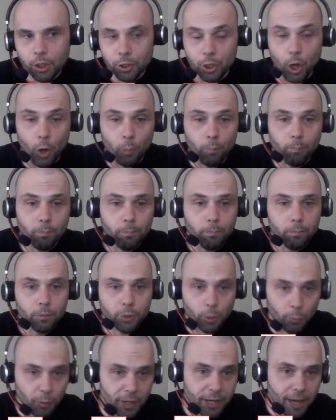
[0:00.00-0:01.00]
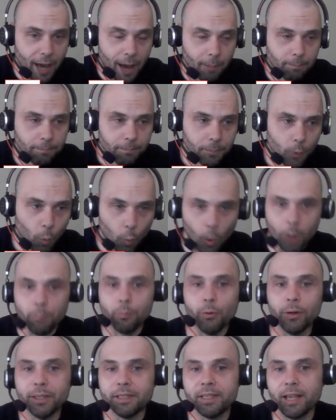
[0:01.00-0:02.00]
So to recap,
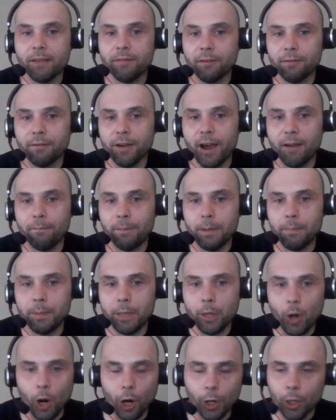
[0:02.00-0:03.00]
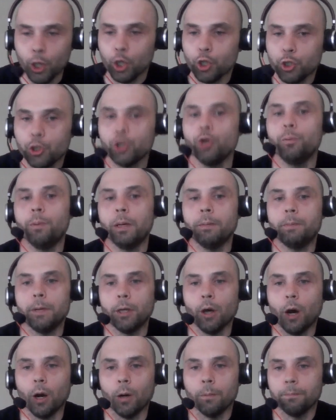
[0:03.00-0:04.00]
1.75 PPR, 2
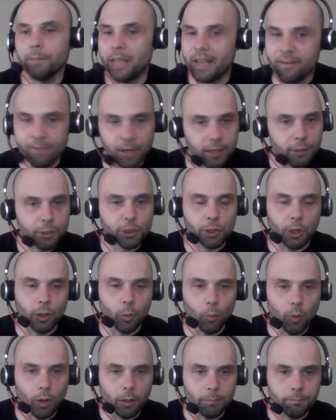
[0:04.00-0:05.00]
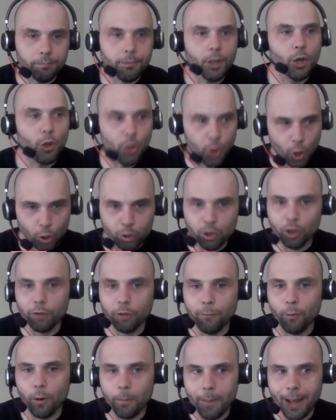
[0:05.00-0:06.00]
PPR, even in start 1, those are
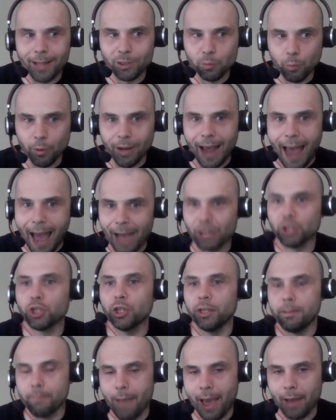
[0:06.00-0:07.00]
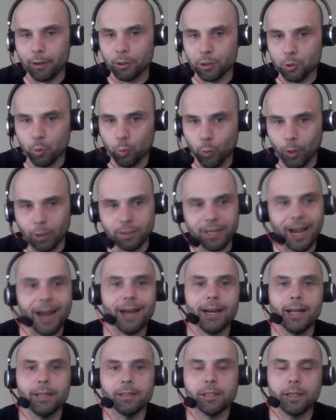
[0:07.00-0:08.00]
the formats where it actually matters, where
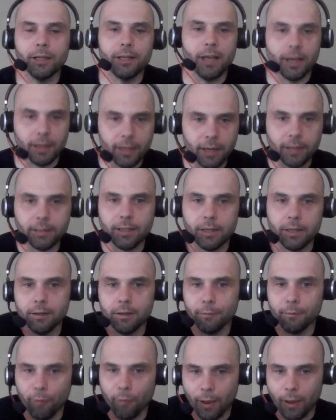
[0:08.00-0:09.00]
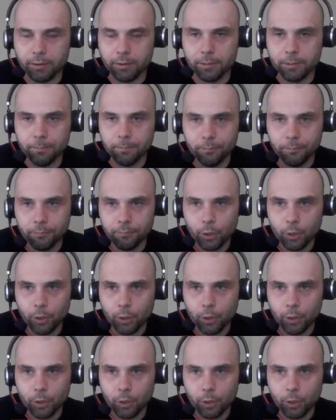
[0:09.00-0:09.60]
tight ends could get kicked into the flex.